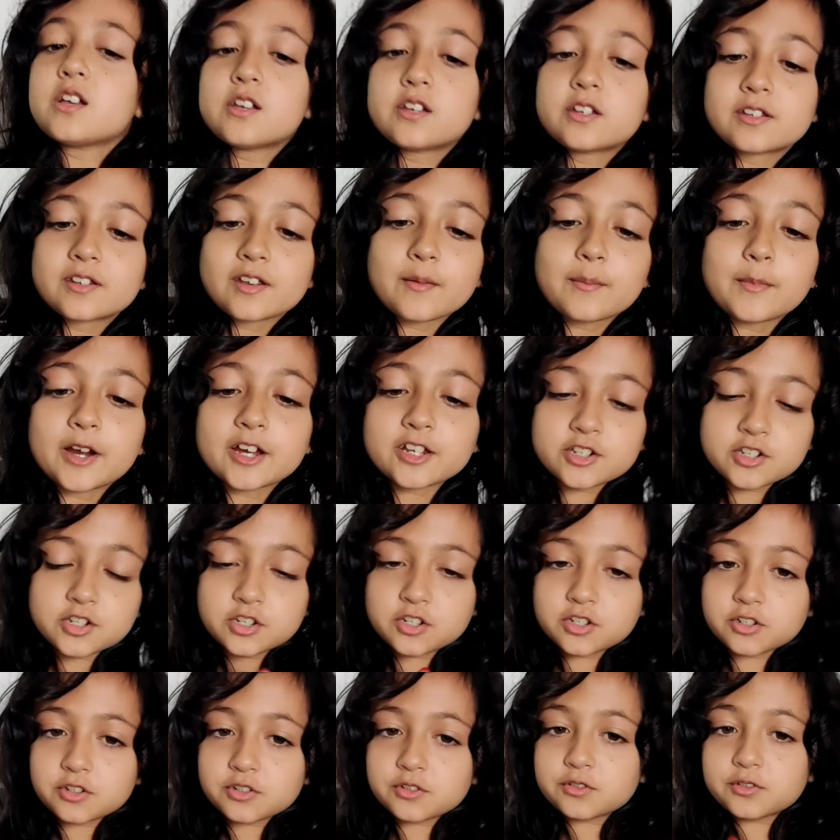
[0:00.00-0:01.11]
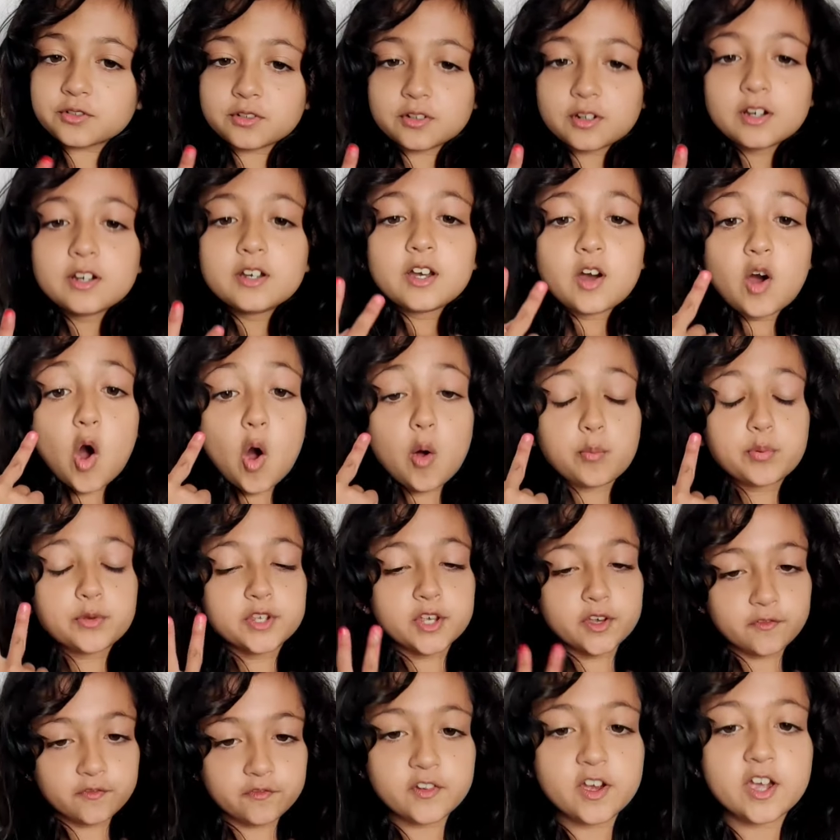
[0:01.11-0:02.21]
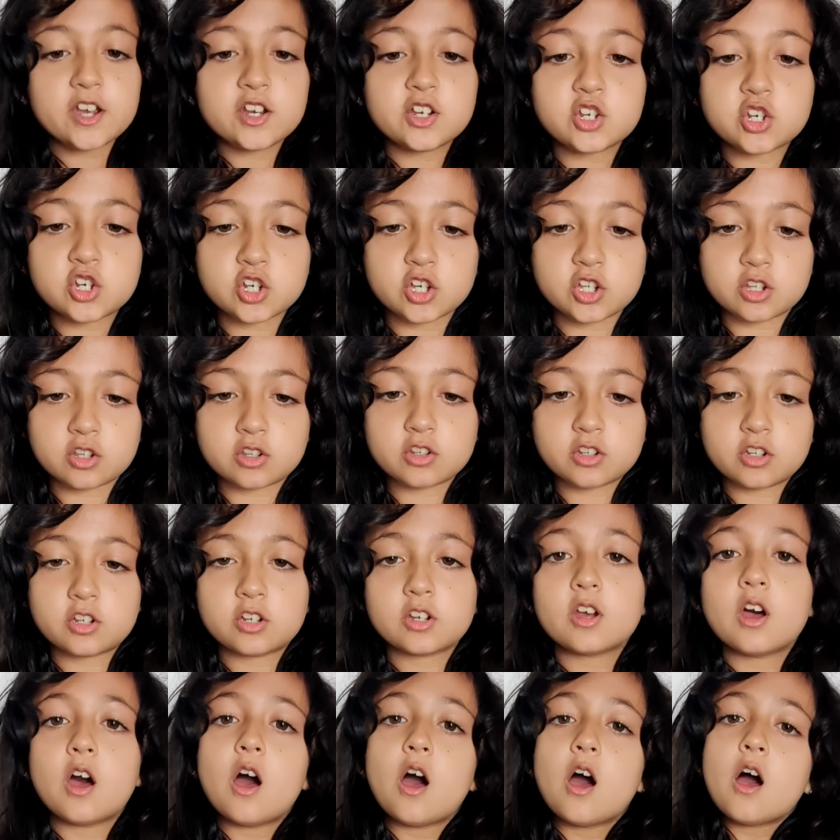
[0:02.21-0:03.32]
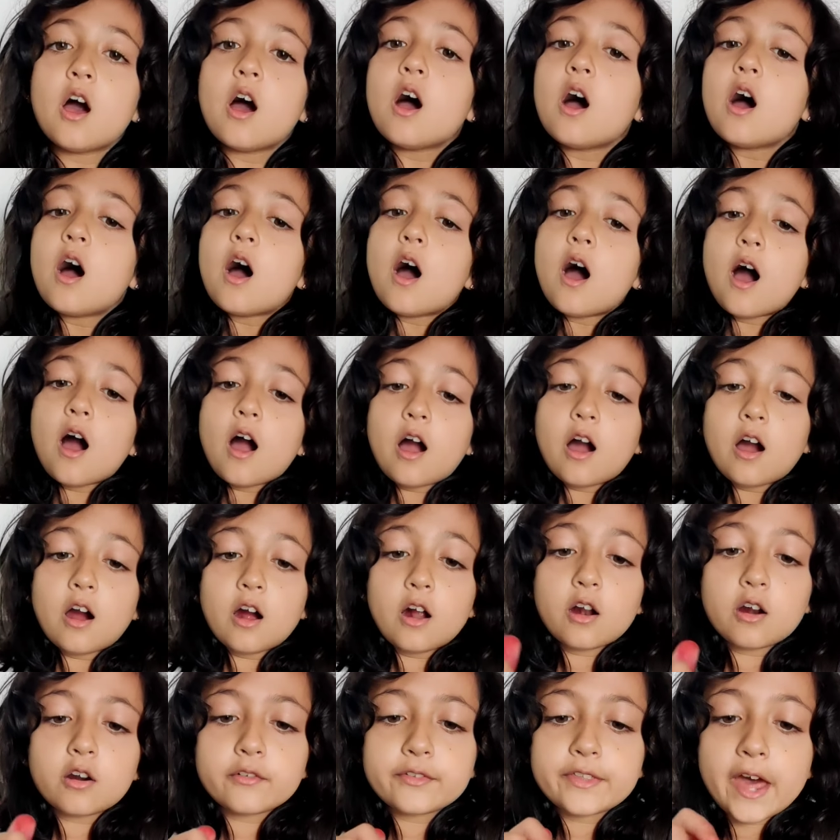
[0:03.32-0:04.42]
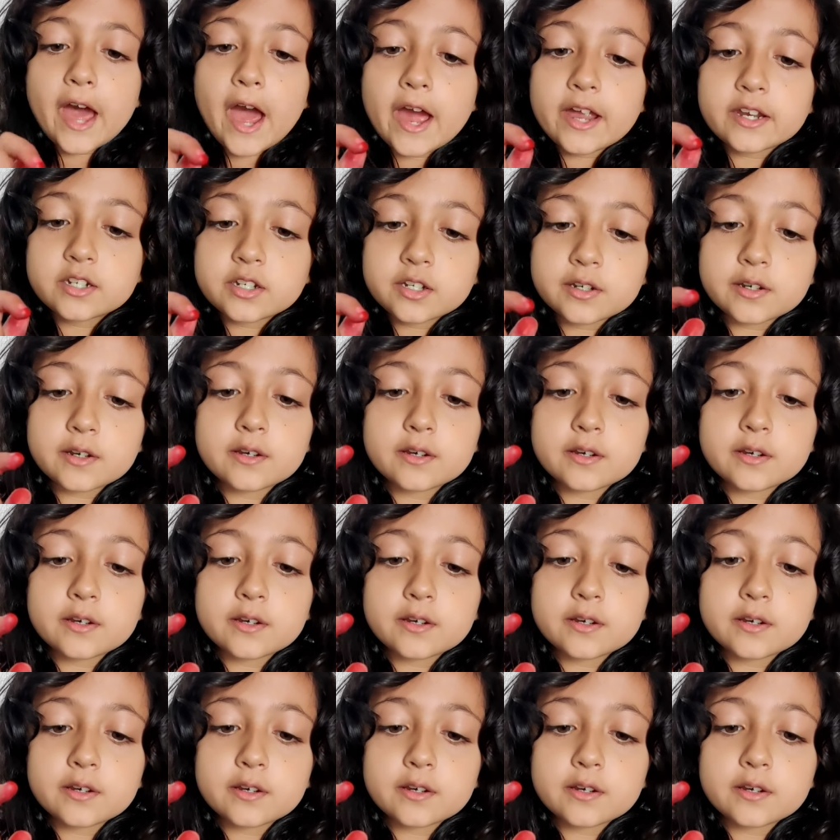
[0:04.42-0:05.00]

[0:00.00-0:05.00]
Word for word: So my two observations are that